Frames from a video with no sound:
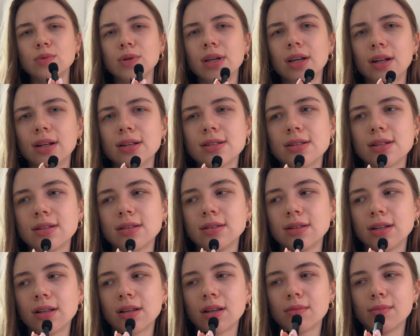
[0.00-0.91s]
weekend is a
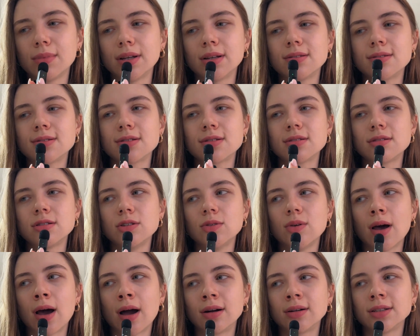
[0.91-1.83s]
little bit too
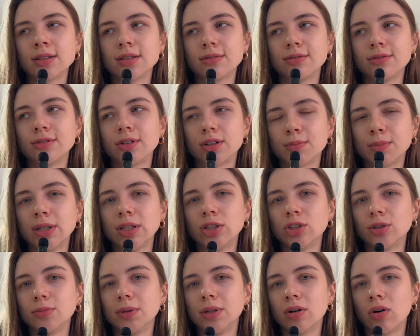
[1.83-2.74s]
active for me,
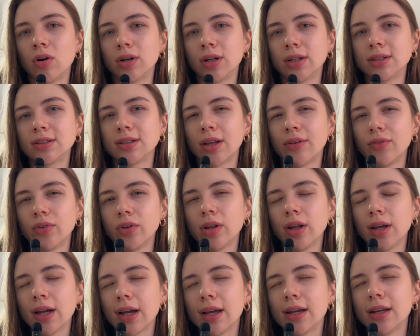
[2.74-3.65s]
to be honest. I feel
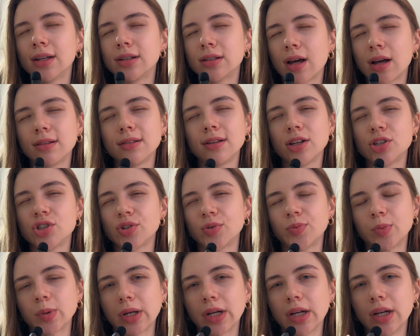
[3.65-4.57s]
like I cannot catch a
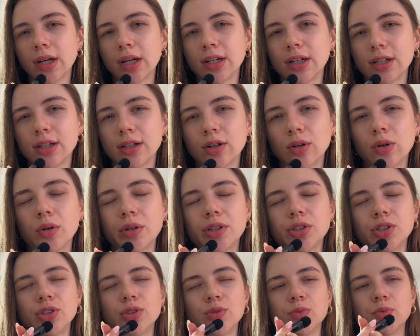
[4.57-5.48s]
break, and all I
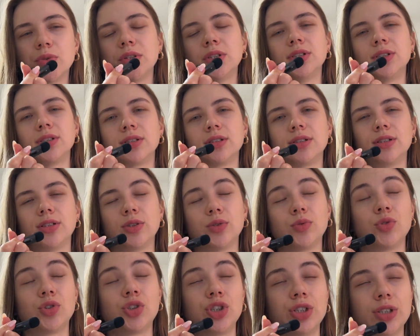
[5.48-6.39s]
just want is,
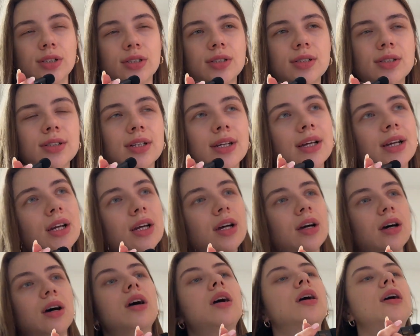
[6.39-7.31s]
chill.
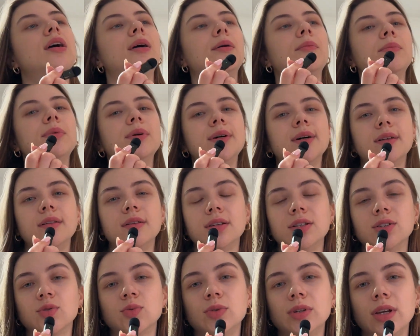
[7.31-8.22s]
But
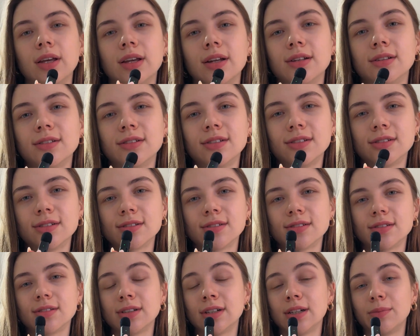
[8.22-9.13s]
this weekend,
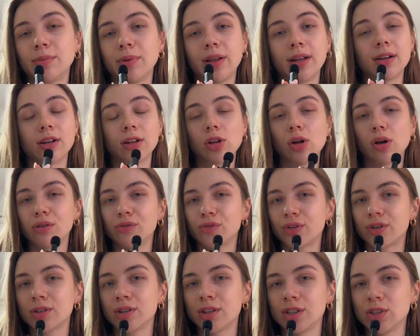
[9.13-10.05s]
I planned a lot
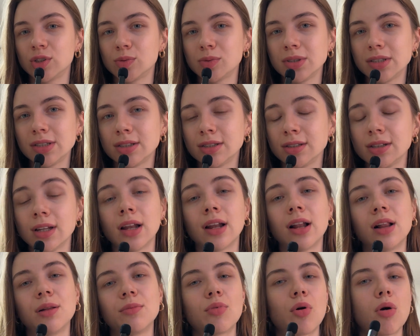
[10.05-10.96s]
for this weekend,
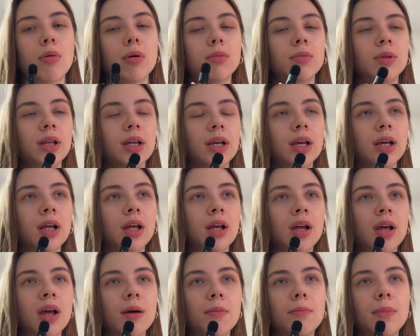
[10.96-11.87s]
and I'll probably
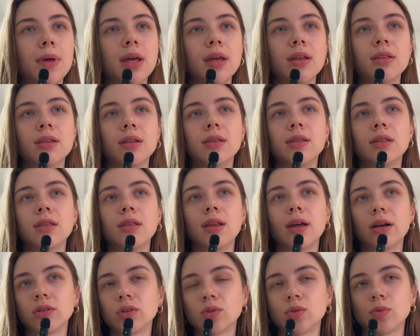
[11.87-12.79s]
make the
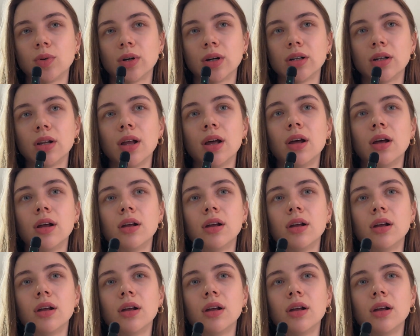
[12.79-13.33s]
next one